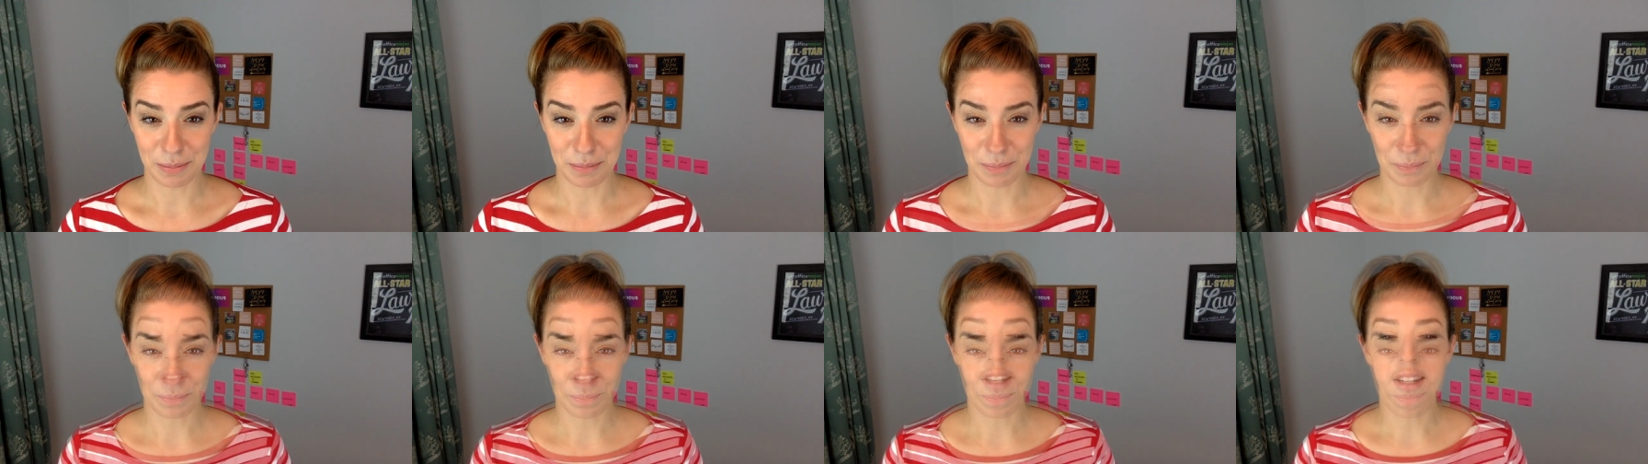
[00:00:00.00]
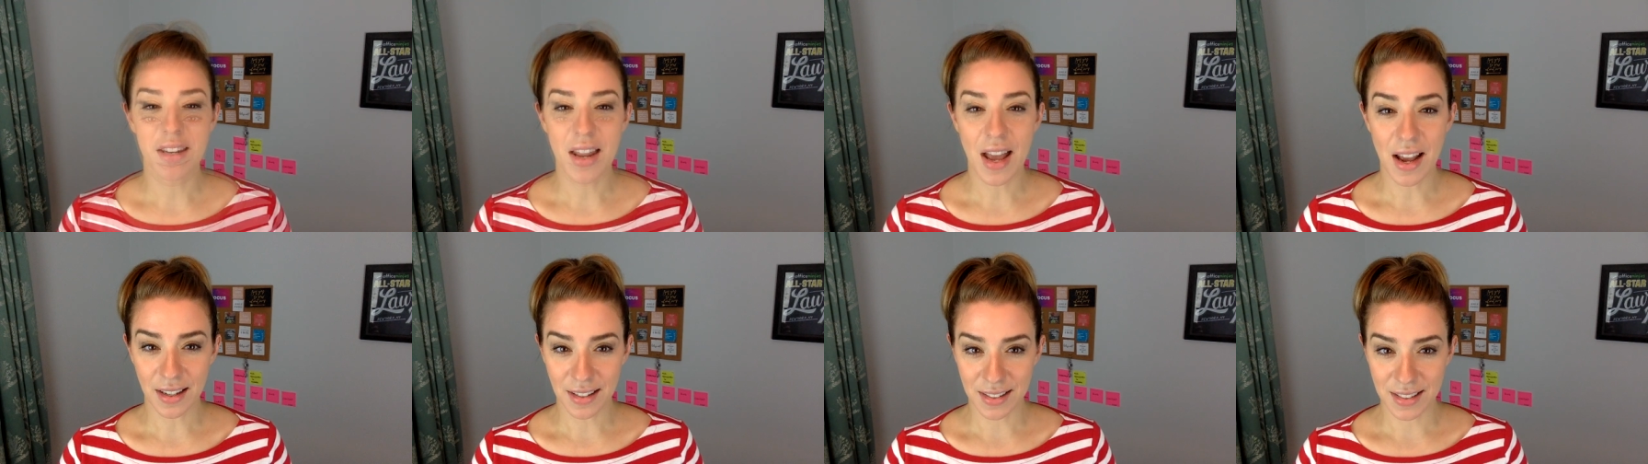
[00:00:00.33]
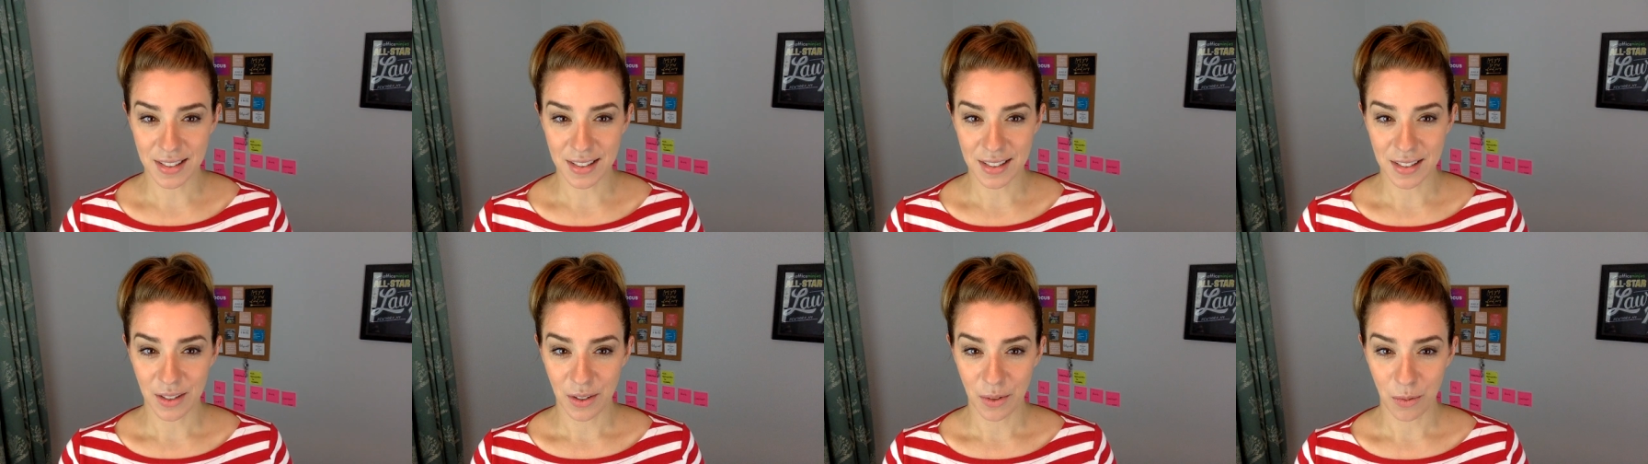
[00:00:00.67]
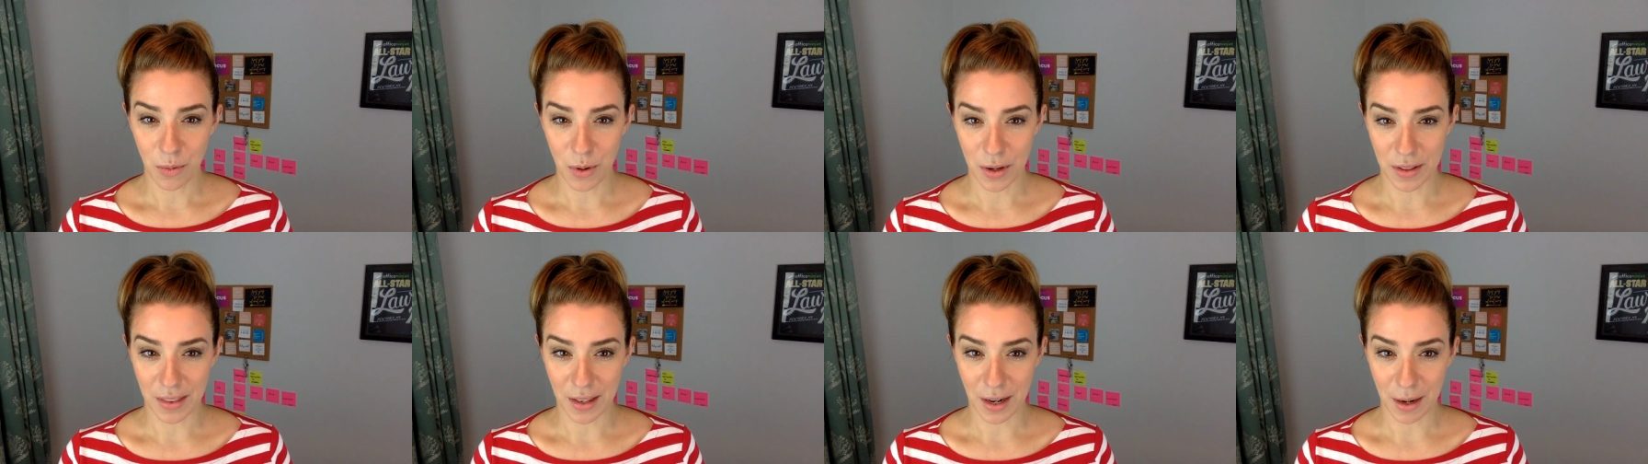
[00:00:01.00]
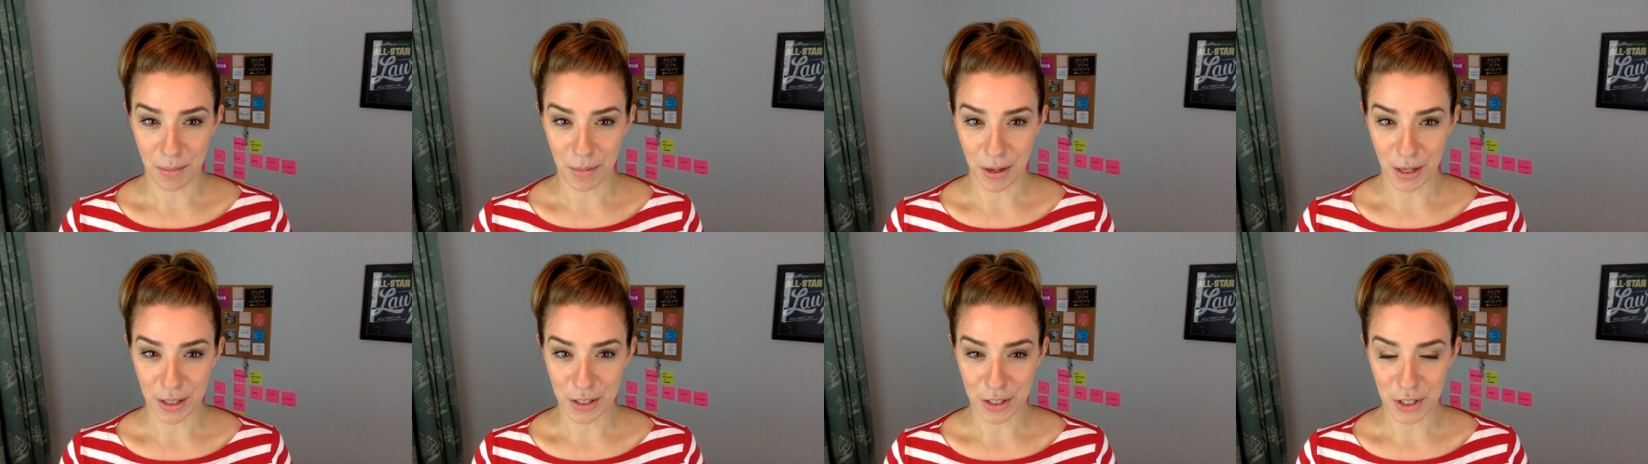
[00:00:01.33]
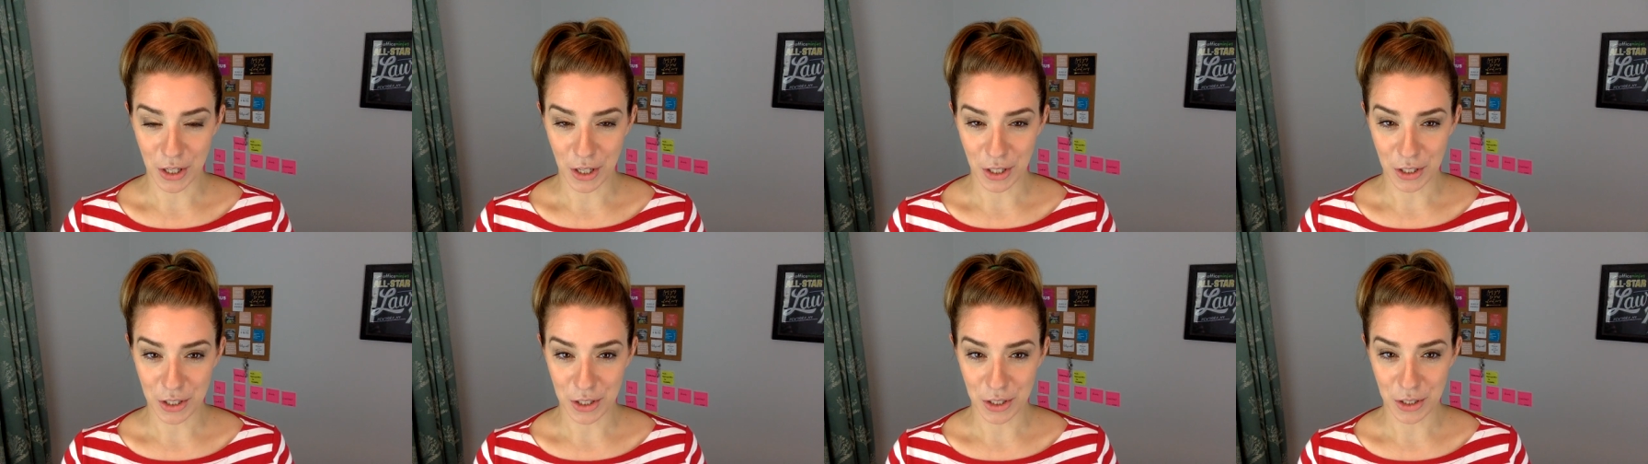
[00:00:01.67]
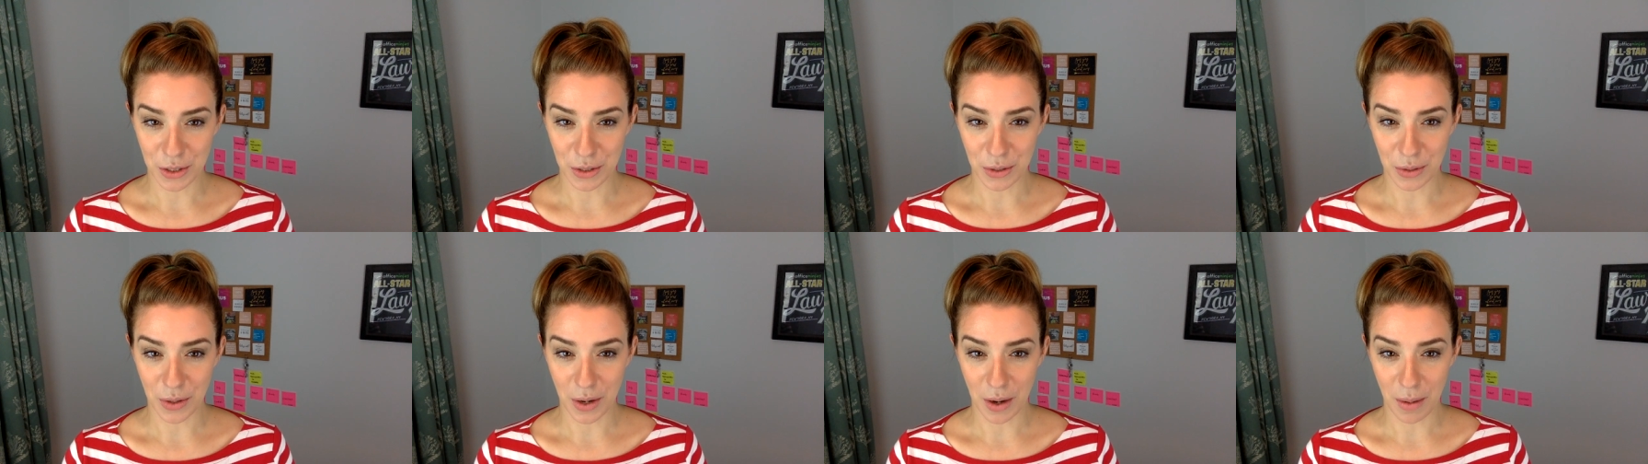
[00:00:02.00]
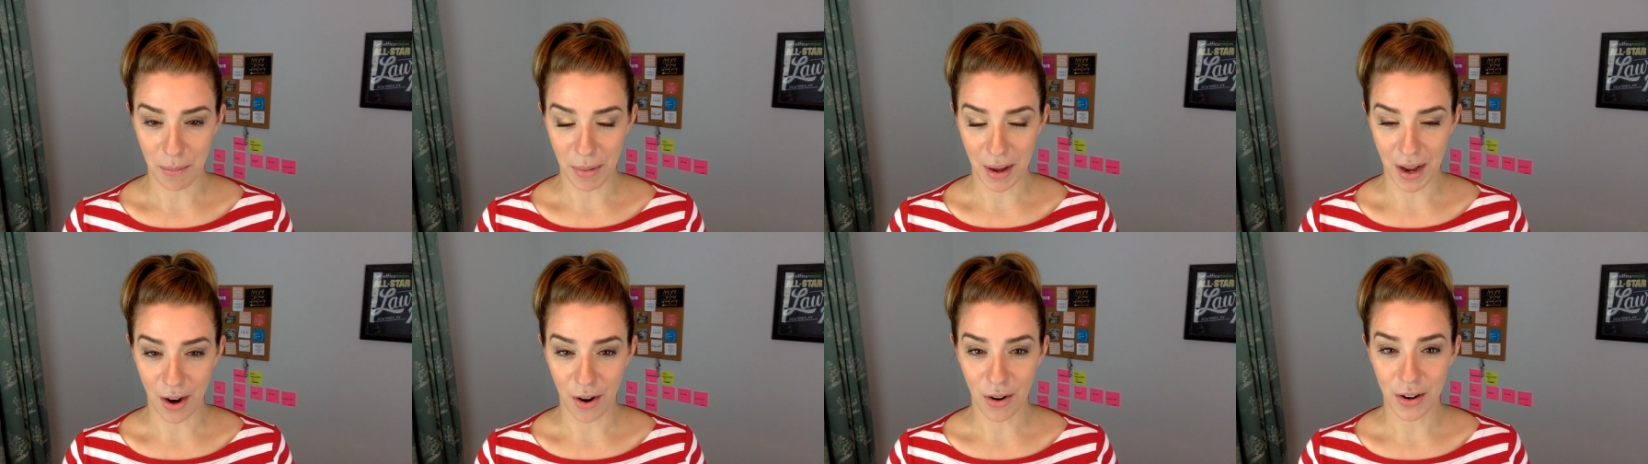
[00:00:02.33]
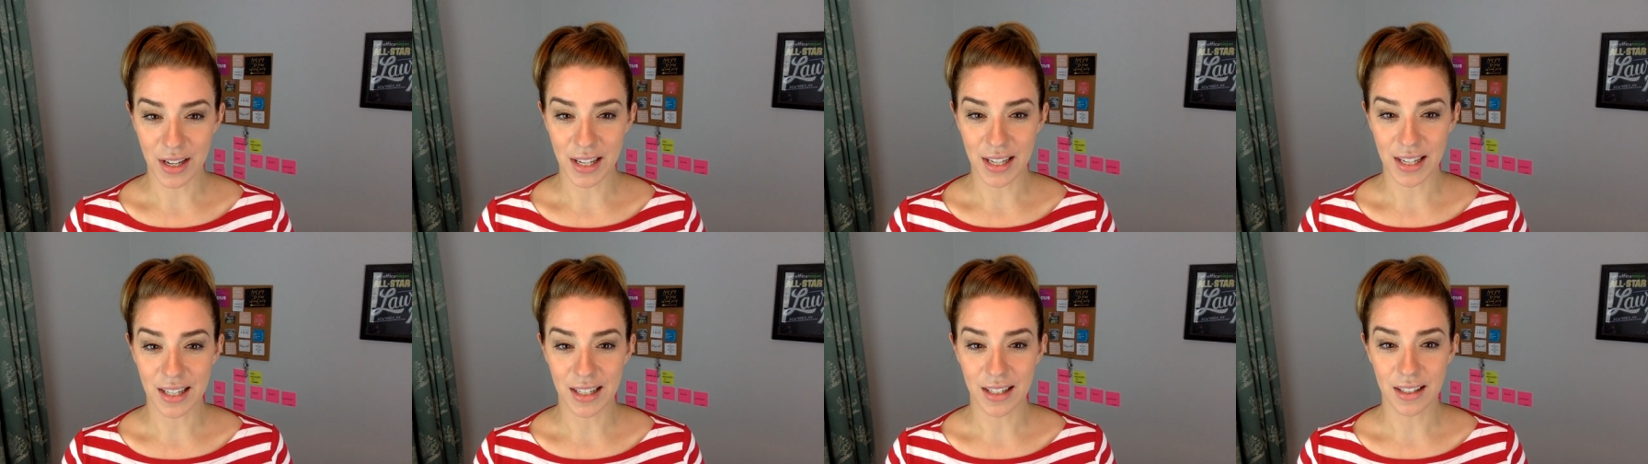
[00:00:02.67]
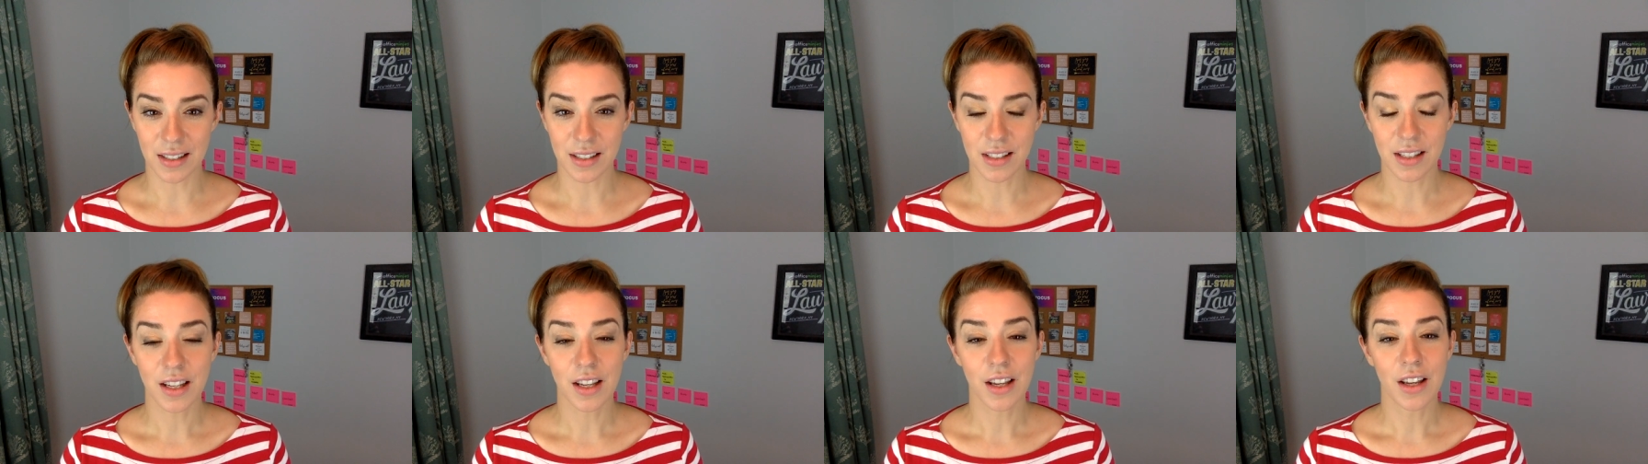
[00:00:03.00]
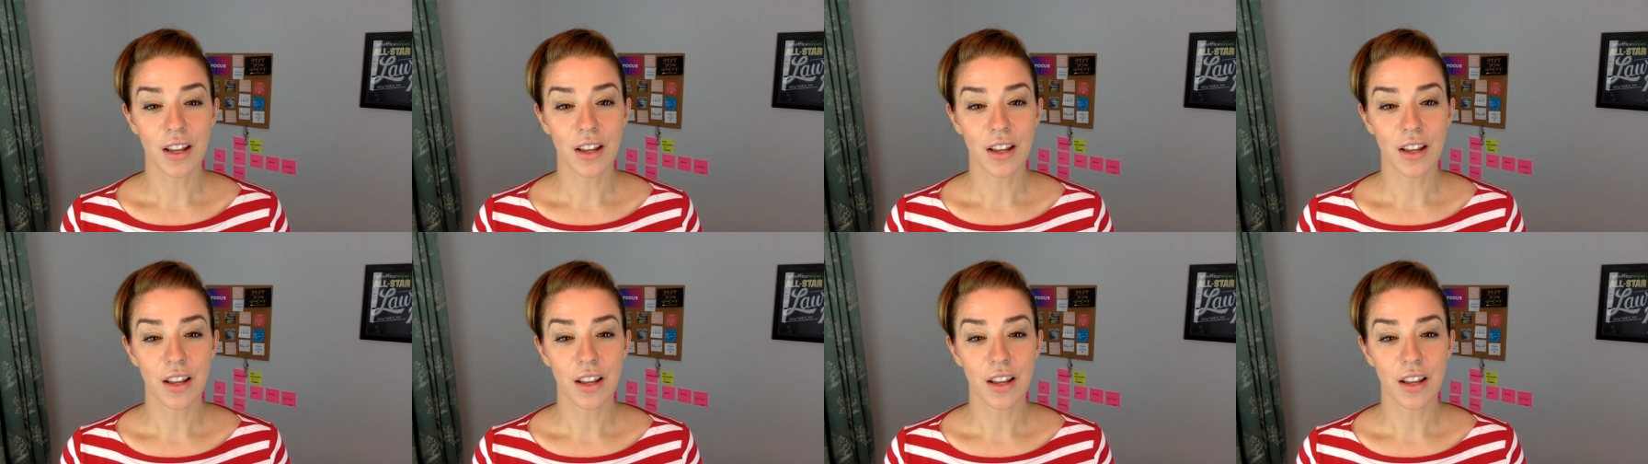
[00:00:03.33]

The next one that I'm going to talk to you about is